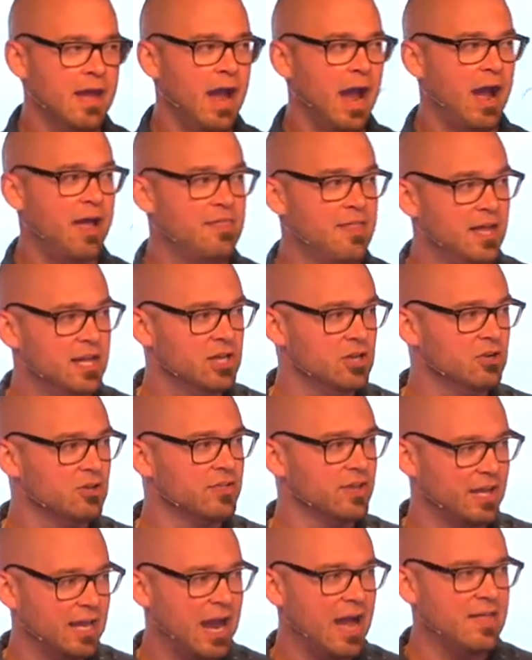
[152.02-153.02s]
And then you're
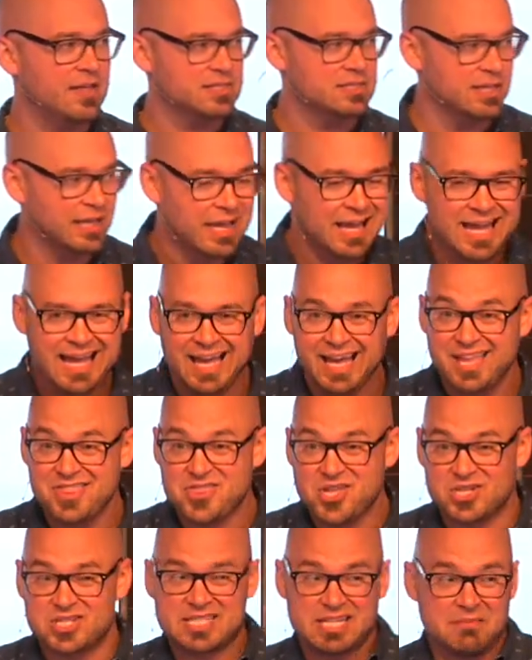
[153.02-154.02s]
the guy that's like,
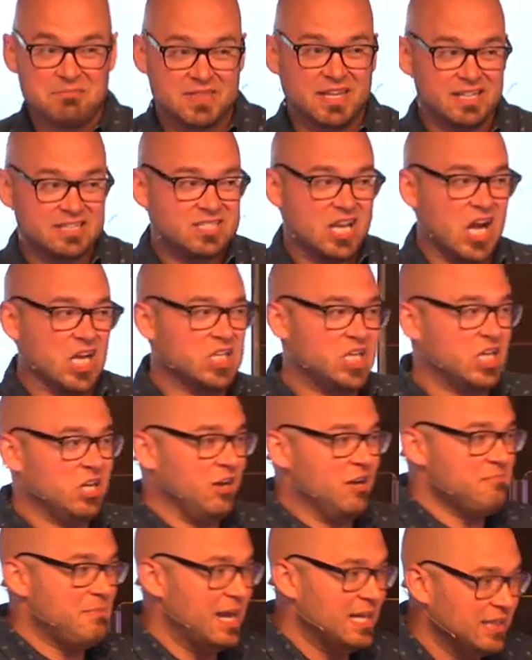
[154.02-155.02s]
there's something tugging
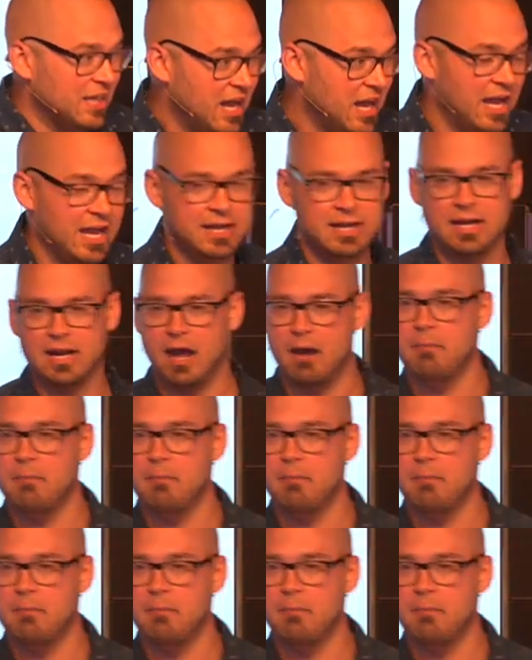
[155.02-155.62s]
on my line, and